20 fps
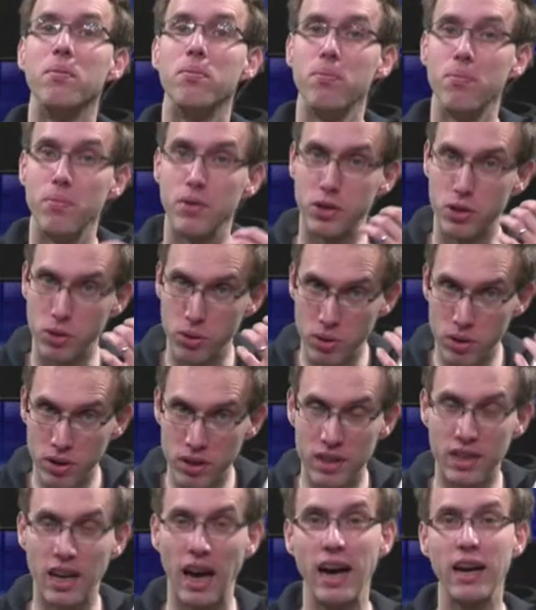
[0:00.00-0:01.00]
but you
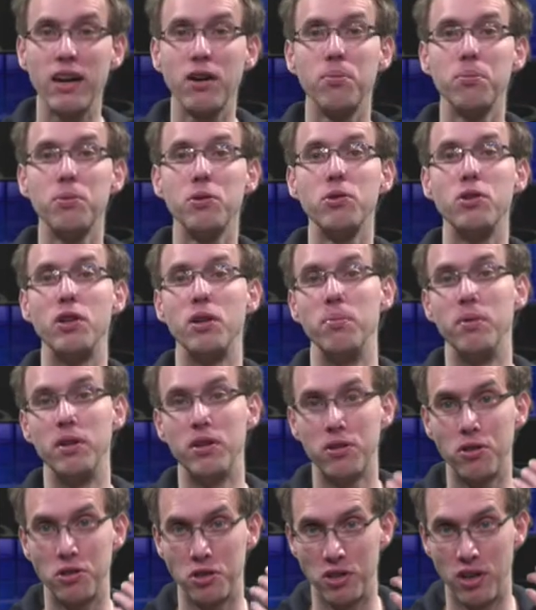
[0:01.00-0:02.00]
can compute it
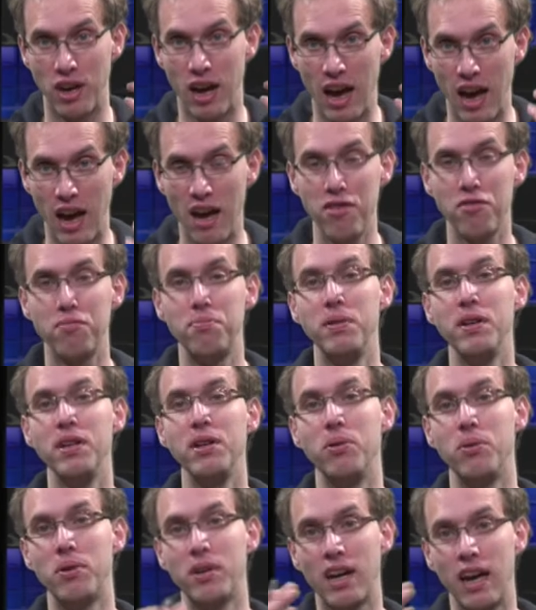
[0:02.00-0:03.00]
because you have p, you
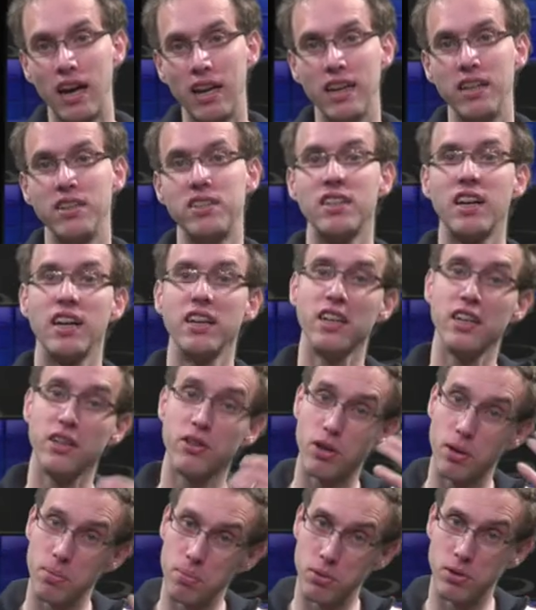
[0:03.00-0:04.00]
can integrate, and you can
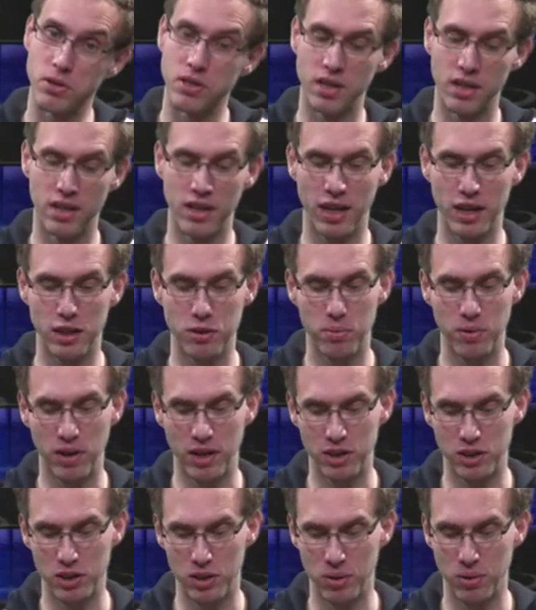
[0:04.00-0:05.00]
put it in an
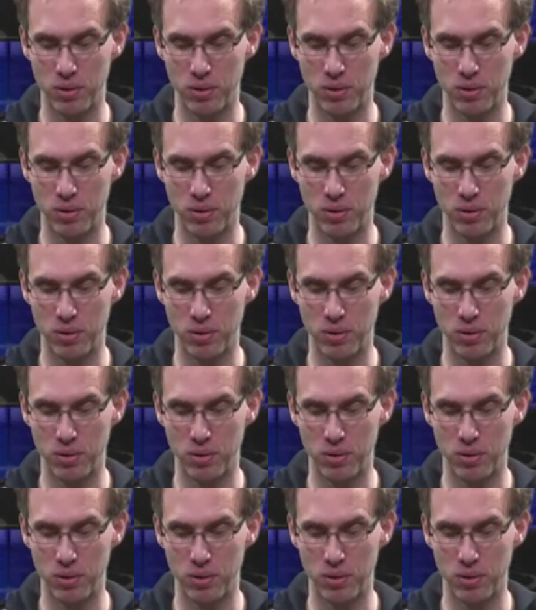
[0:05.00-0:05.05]
exponential.